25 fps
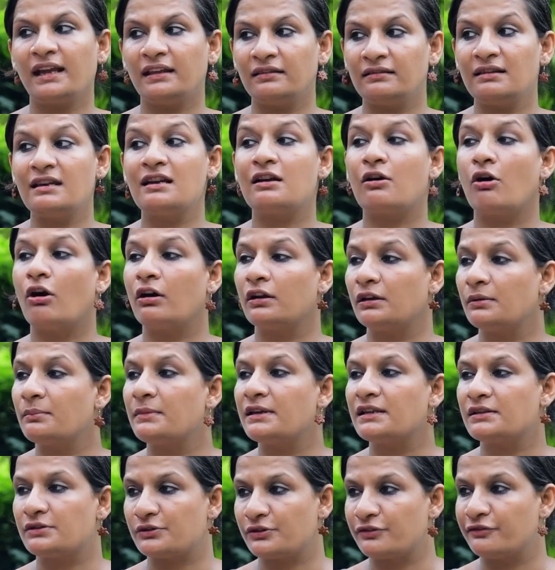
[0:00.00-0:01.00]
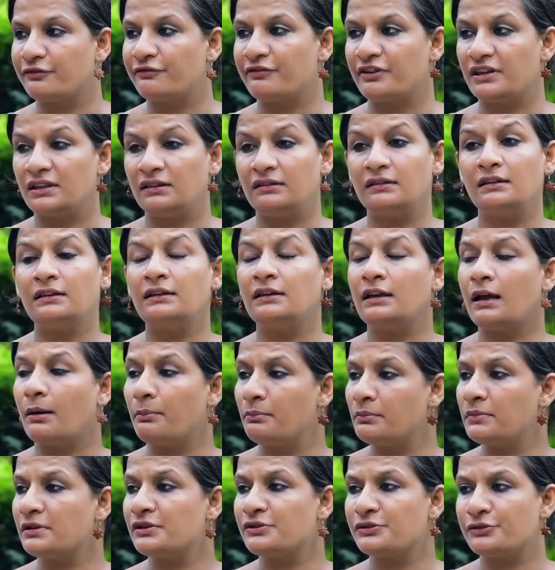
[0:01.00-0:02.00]
at the economics of it, the
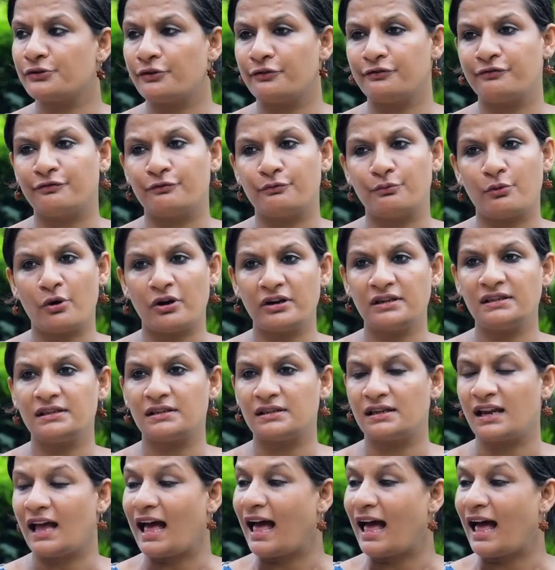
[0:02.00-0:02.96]
numbers of what